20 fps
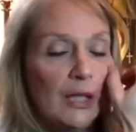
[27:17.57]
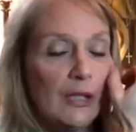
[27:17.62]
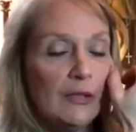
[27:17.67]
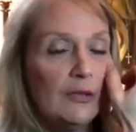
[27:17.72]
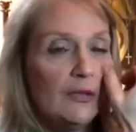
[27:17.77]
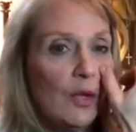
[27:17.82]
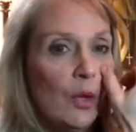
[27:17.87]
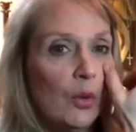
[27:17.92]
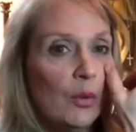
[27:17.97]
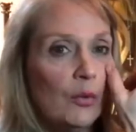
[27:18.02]

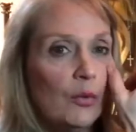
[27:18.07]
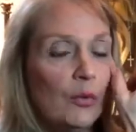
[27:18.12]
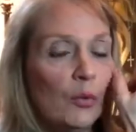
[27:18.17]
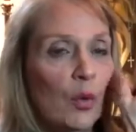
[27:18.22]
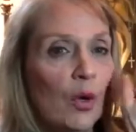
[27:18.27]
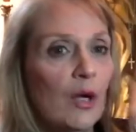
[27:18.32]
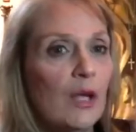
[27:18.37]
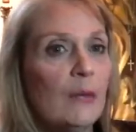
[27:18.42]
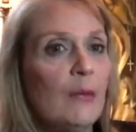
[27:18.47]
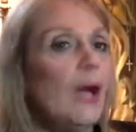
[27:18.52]
Like don't
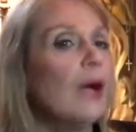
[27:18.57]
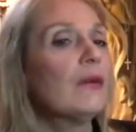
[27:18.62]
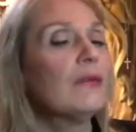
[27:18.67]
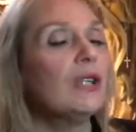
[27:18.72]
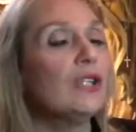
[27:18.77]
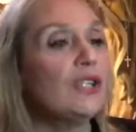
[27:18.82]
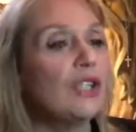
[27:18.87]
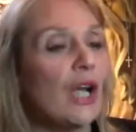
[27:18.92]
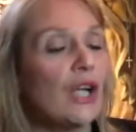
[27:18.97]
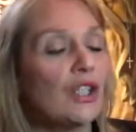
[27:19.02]
worry about
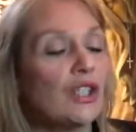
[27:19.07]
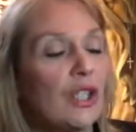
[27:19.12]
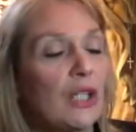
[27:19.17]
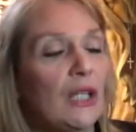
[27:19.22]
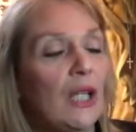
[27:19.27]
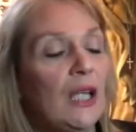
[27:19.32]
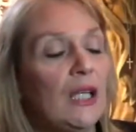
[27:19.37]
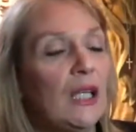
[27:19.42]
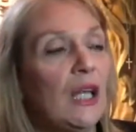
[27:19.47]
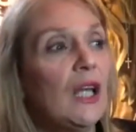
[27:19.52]

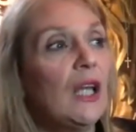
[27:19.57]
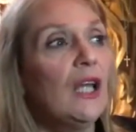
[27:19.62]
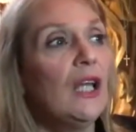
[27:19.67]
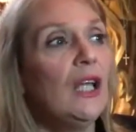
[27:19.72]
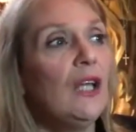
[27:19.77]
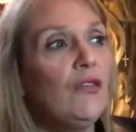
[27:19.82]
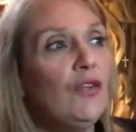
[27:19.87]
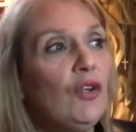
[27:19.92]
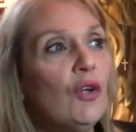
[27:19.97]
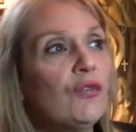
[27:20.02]
rejection. Like
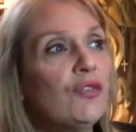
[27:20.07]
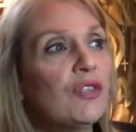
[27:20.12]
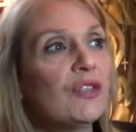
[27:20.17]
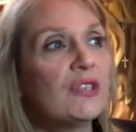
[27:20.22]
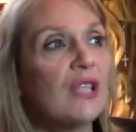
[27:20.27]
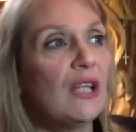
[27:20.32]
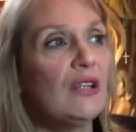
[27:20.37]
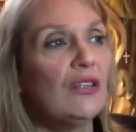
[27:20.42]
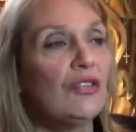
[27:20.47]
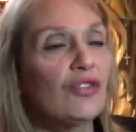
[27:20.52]
if you have to
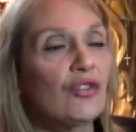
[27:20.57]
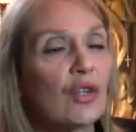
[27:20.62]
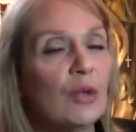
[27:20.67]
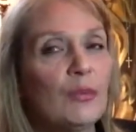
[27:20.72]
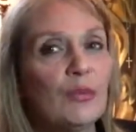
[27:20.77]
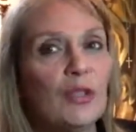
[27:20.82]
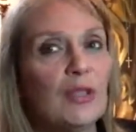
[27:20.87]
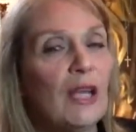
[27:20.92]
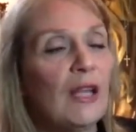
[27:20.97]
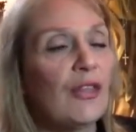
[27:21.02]
send a
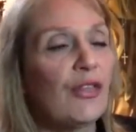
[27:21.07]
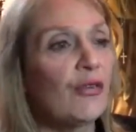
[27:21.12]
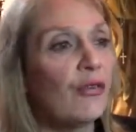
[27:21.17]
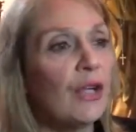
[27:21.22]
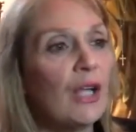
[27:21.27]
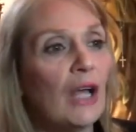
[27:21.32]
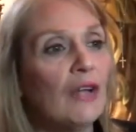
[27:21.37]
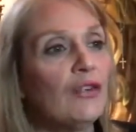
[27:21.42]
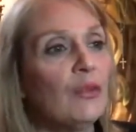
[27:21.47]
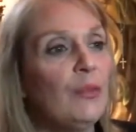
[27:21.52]
script to like
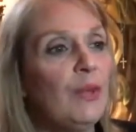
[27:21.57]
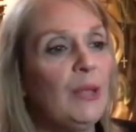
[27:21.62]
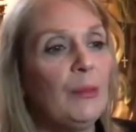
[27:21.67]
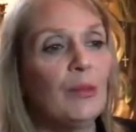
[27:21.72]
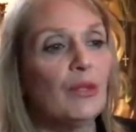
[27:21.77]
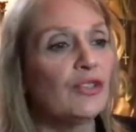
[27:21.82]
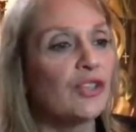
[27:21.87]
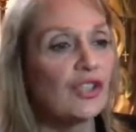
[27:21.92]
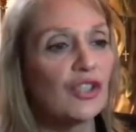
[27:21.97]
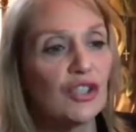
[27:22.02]
300
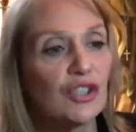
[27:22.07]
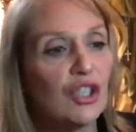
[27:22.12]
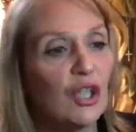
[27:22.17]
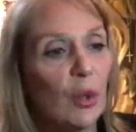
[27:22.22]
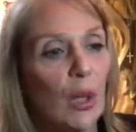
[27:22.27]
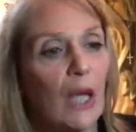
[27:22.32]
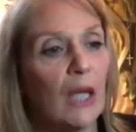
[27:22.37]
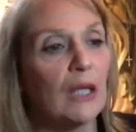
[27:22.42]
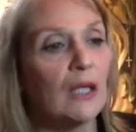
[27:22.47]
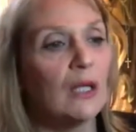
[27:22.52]
people, just
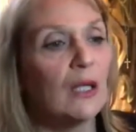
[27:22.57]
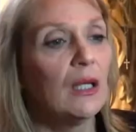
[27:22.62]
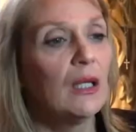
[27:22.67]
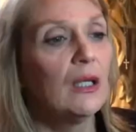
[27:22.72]
do it.